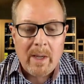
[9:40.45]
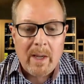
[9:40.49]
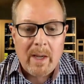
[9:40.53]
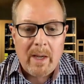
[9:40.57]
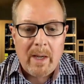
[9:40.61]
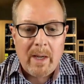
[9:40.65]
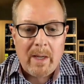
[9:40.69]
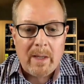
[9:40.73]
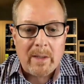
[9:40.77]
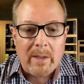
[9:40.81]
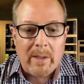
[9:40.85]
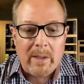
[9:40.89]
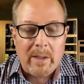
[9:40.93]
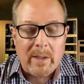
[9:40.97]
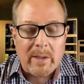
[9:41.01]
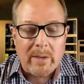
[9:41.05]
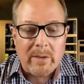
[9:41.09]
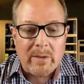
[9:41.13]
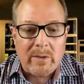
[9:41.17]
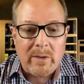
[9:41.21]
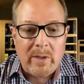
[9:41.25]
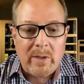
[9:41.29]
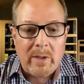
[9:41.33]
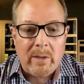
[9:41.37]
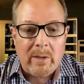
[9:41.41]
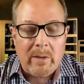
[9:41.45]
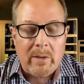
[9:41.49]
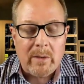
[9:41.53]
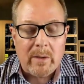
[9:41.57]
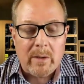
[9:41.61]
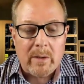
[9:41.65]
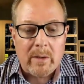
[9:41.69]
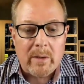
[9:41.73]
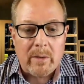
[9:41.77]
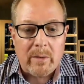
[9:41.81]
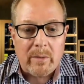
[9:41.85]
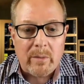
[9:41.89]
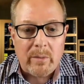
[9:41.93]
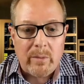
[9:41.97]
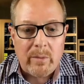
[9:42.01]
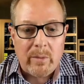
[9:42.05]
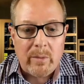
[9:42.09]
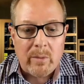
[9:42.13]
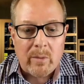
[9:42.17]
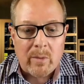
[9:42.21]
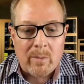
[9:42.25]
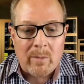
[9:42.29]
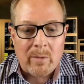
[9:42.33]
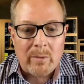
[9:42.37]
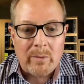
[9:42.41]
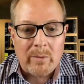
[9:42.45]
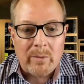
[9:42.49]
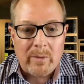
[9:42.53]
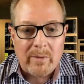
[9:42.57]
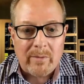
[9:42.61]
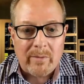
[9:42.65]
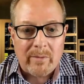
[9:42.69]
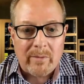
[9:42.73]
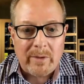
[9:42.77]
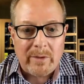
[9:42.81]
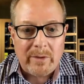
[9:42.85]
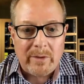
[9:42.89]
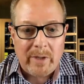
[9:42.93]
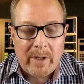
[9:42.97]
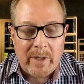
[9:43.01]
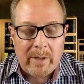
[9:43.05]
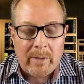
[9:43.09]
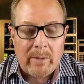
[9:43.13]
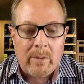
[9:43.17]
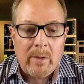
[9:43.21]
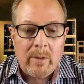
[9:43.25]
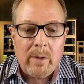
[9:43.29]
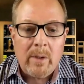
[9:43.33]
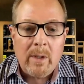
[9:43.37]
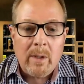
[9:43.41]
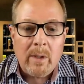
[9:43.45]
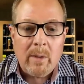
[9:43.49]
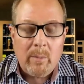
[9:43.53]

and sent through the normal delivery channel,